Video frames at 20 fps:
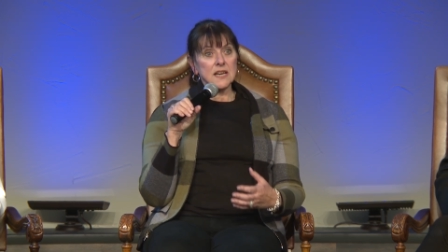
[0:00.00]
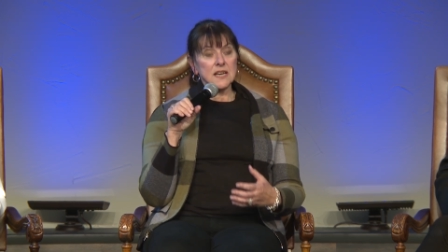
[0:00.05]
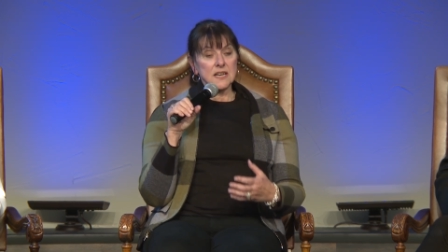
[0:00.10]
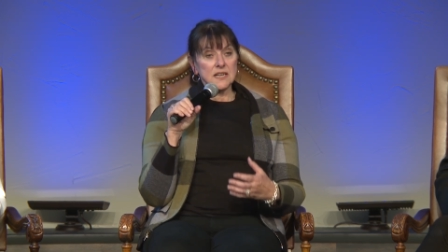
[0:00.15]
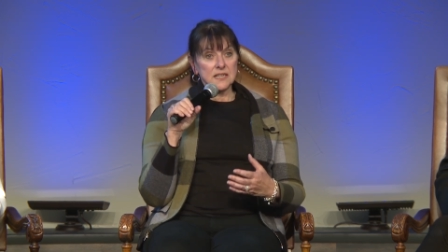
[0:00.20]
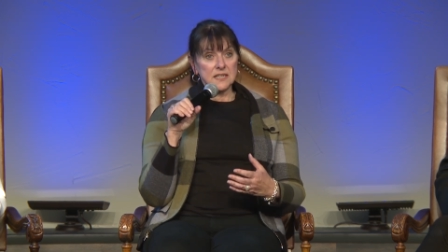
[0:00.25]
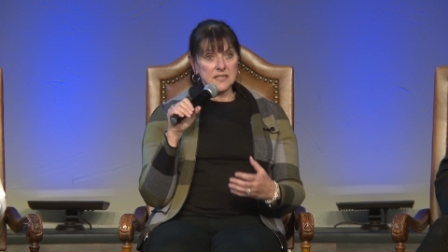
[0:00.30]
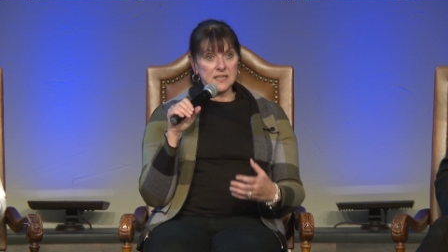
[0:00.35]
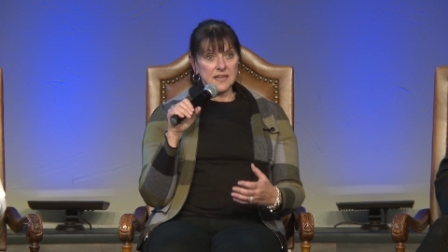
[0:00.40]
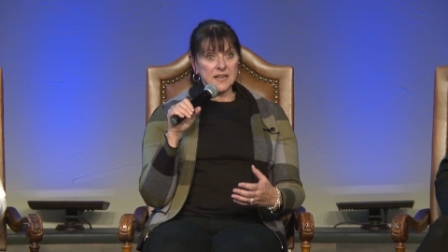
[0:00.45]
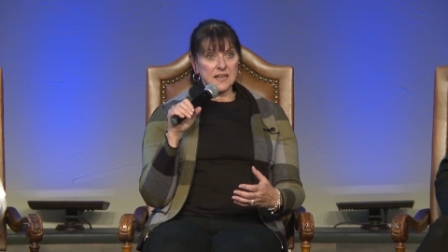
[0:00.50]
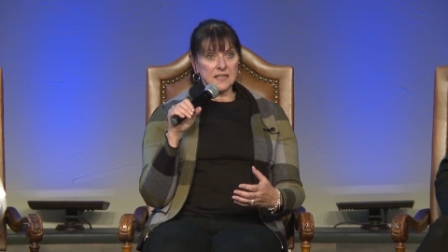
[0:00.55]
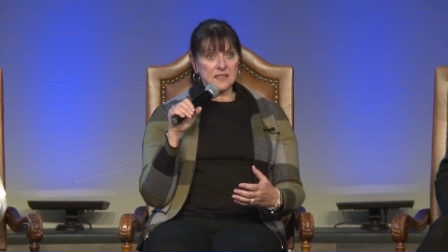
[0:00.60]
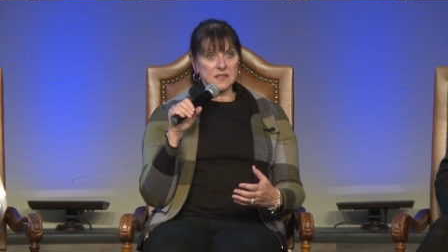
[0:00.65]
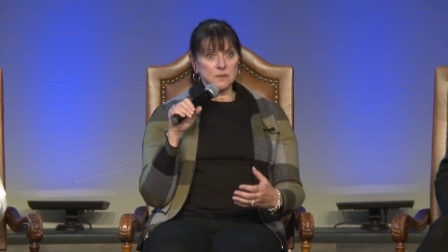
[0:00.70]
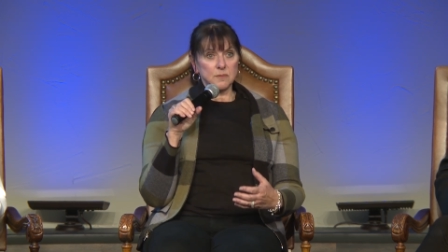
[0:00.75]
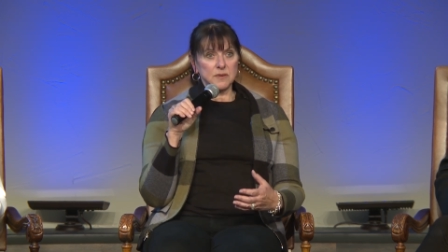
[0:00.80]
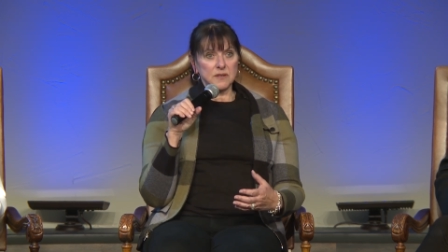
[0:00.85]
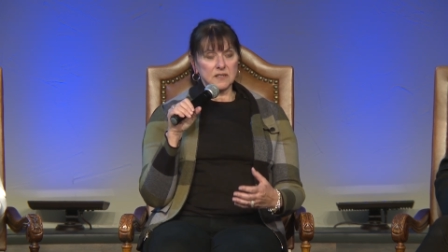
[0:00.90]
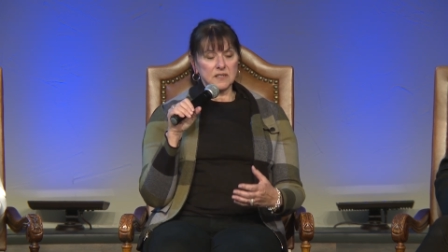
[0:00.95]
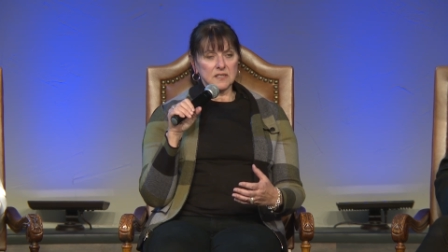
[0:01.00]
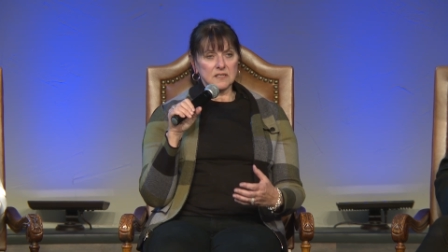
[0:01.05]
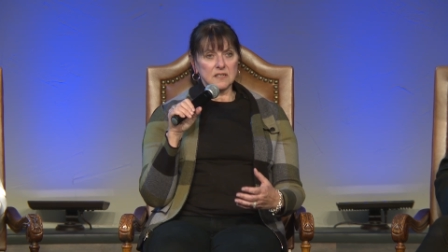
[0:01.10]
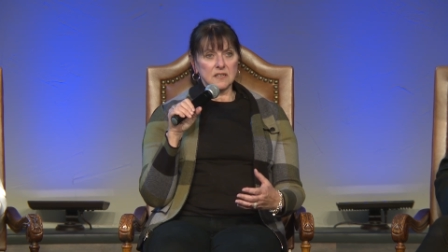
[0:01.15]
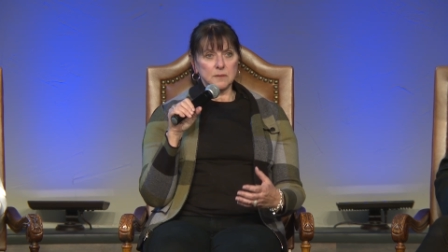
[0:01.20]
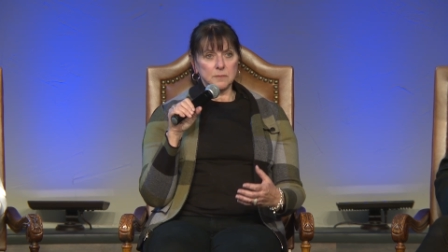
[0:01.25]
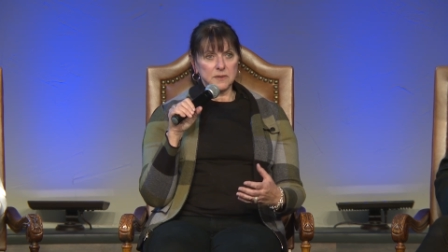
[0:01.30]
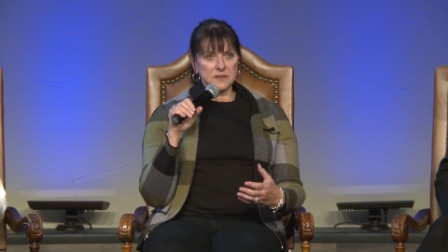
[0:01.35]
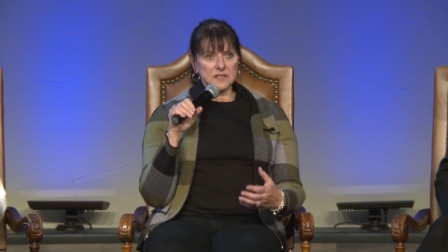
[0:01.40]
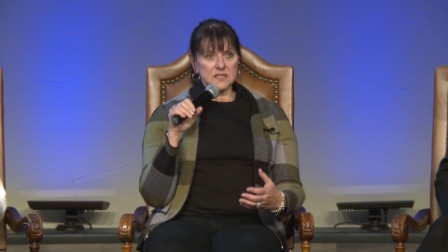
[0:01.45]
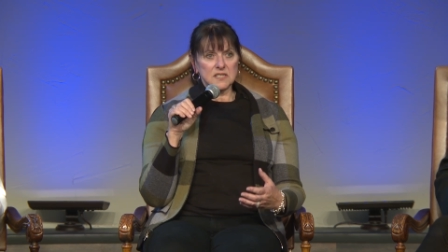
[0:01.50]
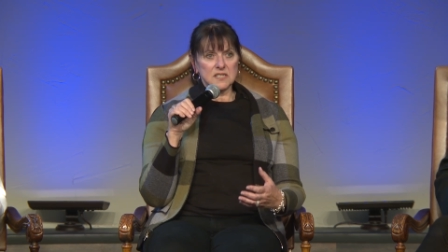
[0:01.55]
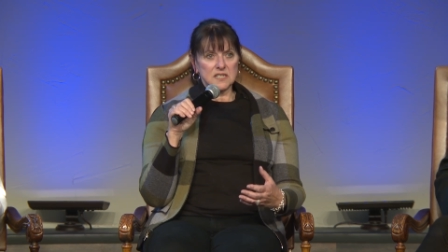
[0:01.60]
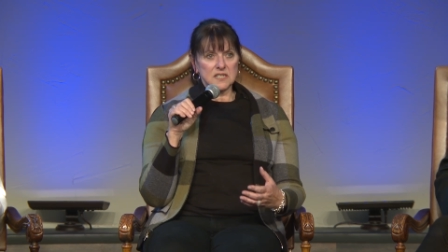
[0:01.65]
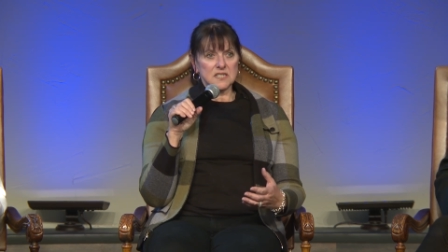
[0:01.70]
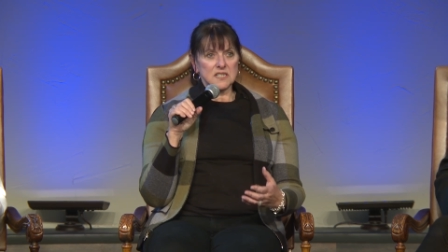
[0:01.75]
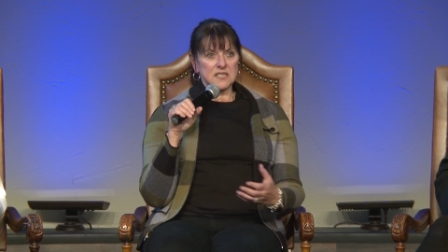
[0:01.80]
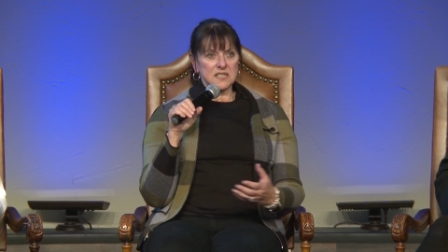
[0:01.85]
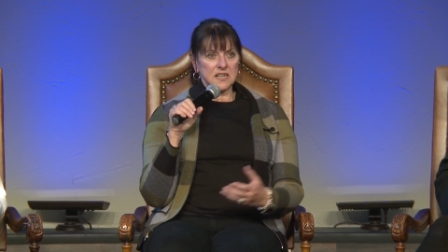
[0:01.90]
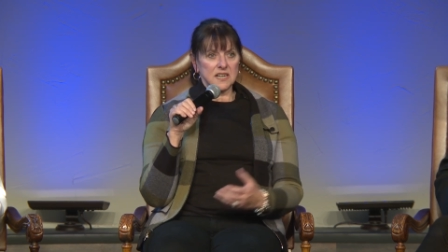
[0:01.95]
he had the ability
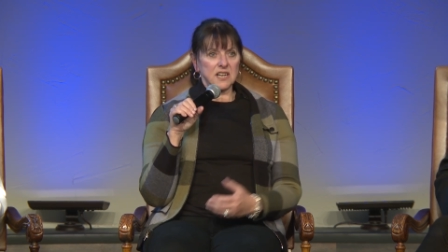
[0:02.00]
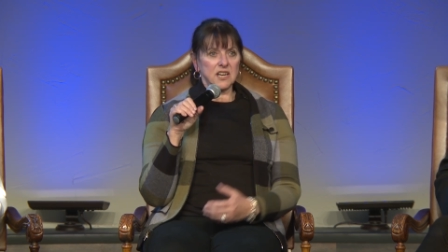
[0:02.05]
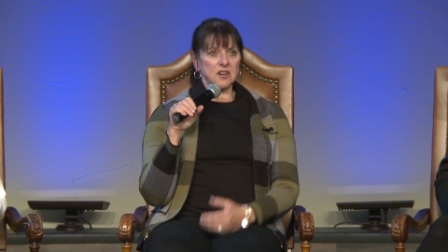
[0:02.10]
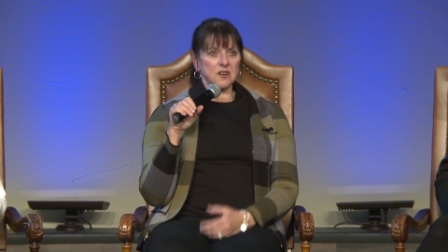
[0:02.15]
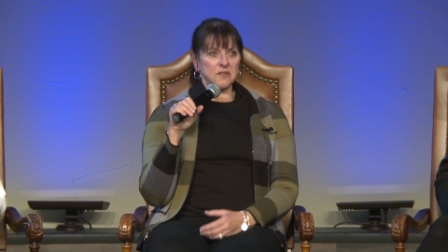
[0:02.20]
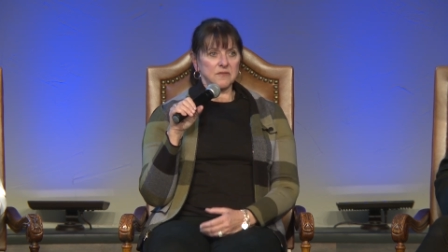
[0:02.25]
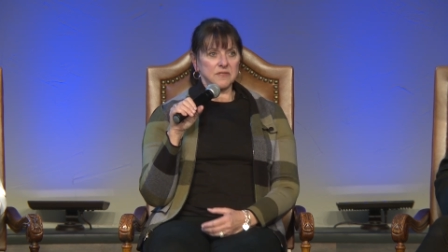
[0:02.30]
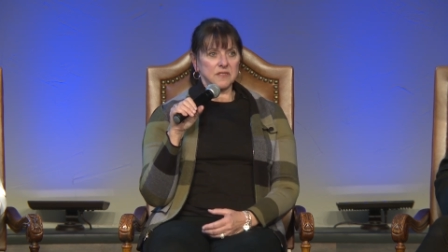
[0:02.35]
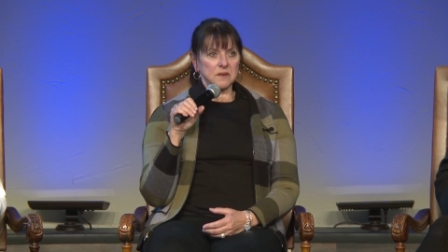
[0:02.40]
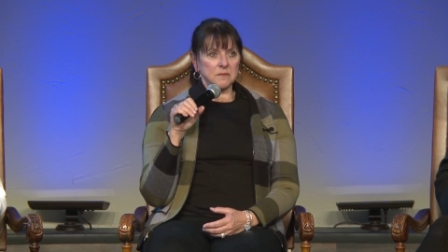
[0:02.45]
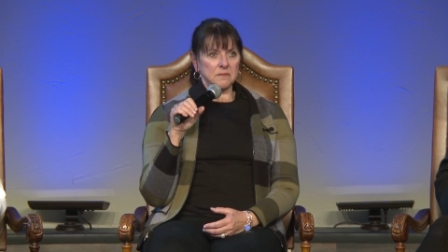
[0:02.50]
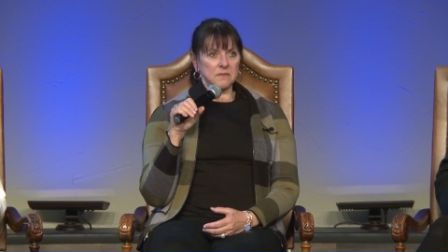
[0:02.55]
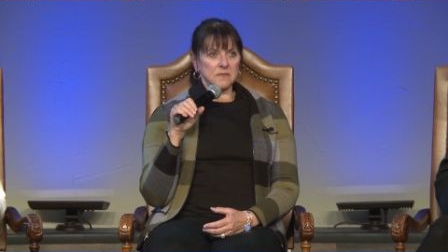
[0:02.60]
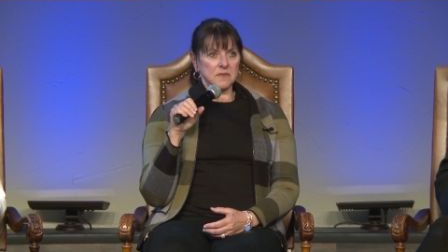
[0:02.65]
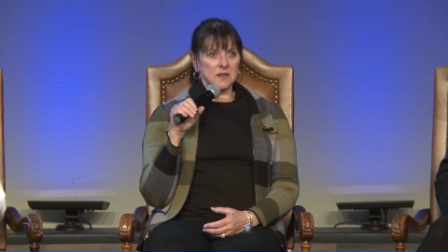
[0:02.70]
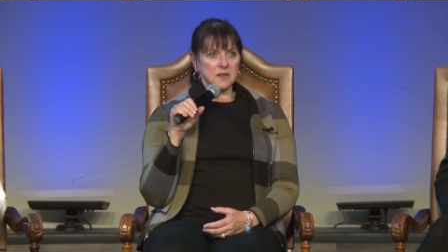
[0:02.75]
to take care of them.